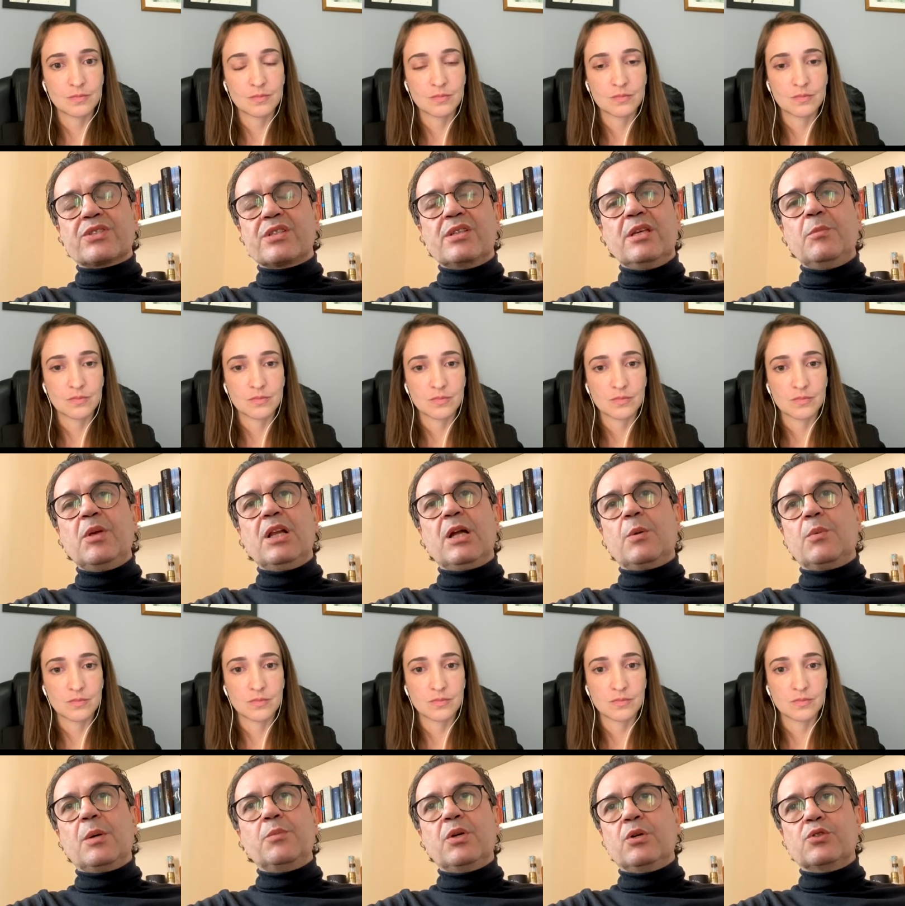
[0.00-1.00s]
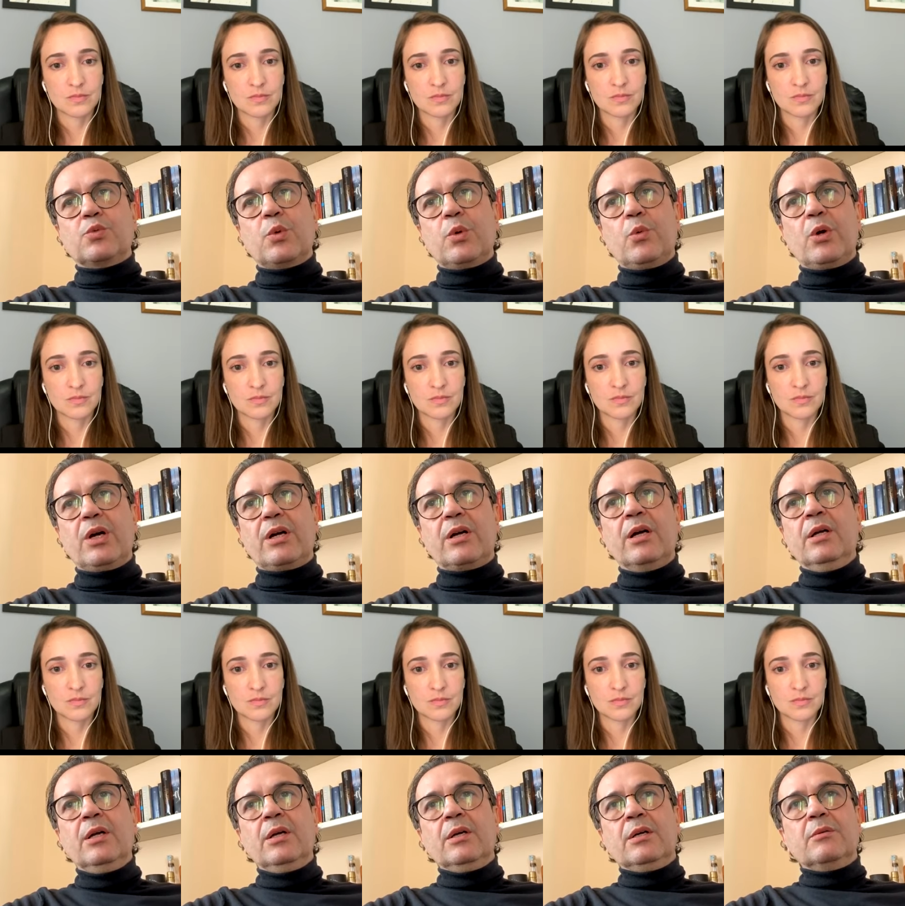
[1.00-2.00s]
Speaker 1: similar but because we were
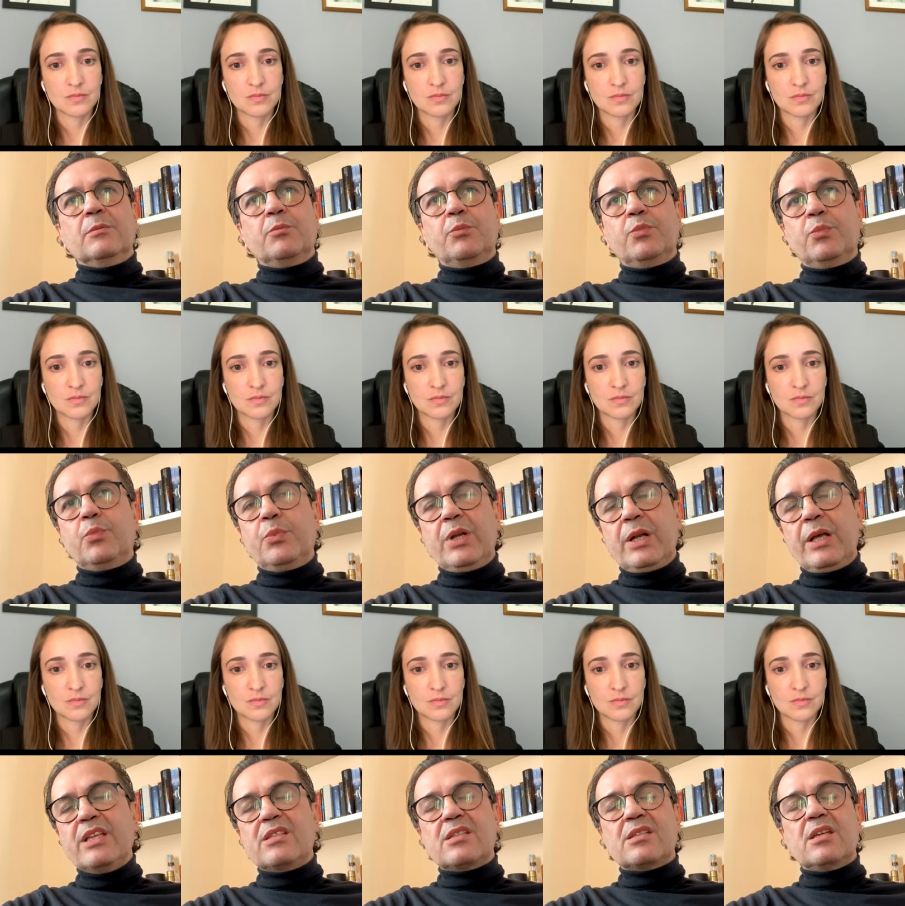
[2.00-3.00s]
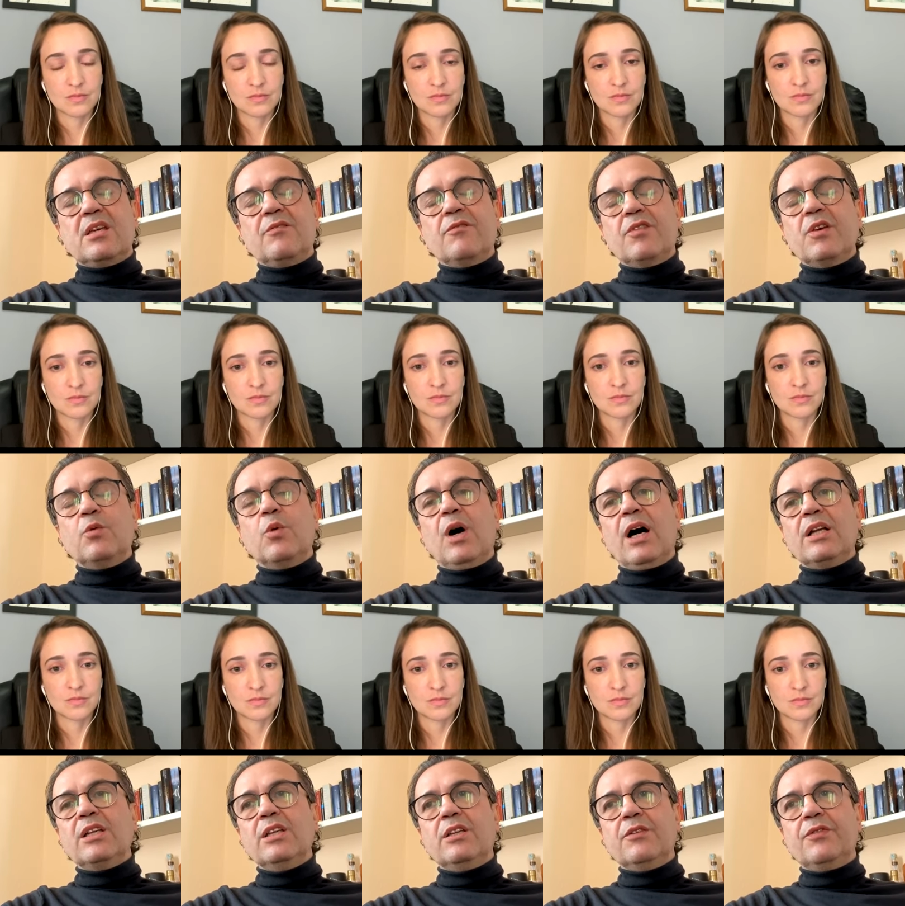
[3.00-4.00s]
placing
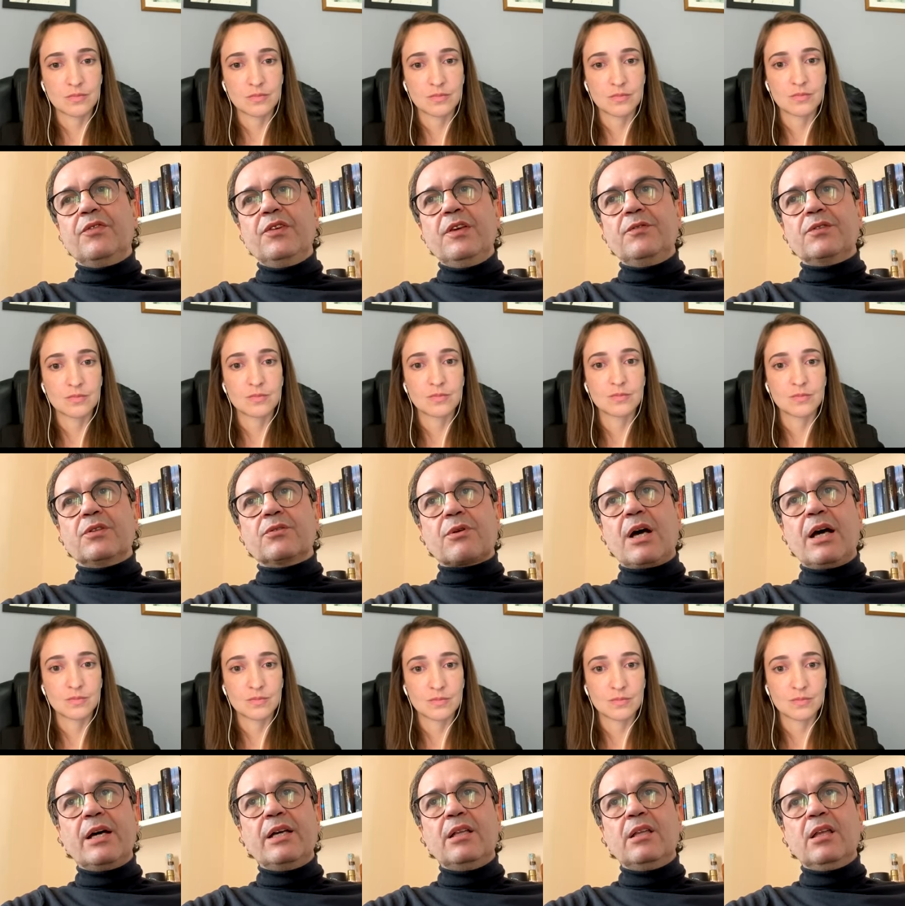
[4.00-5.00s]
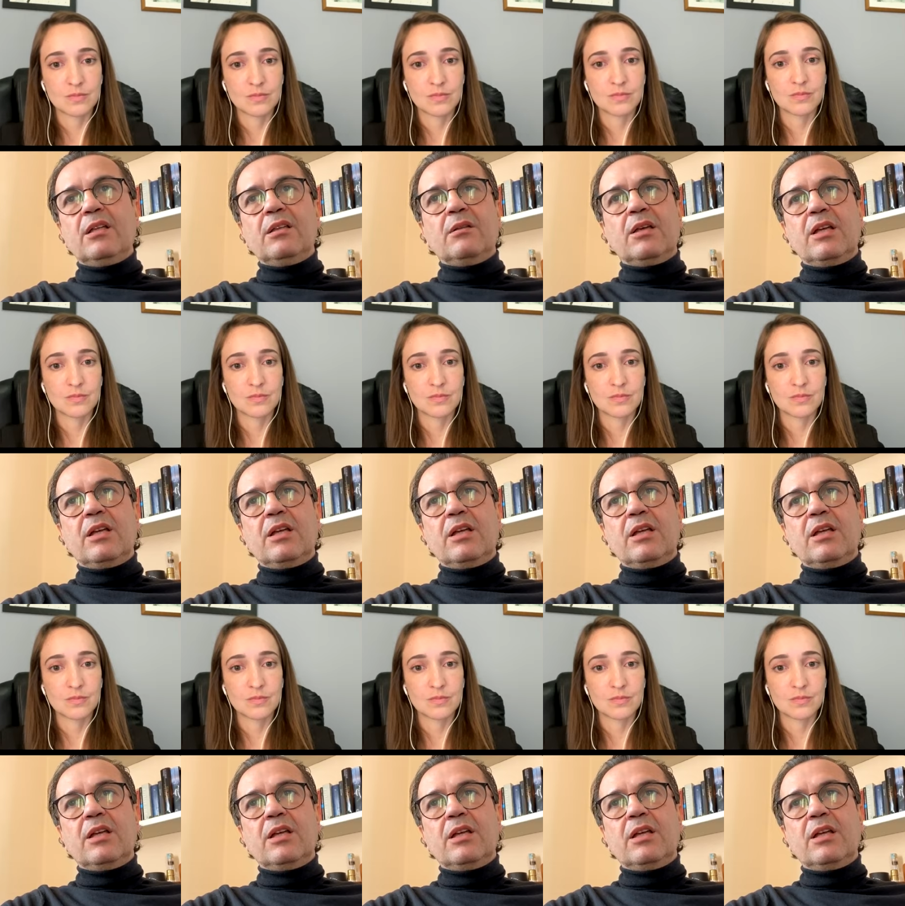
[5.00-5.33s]
V1 in the fifth right, and,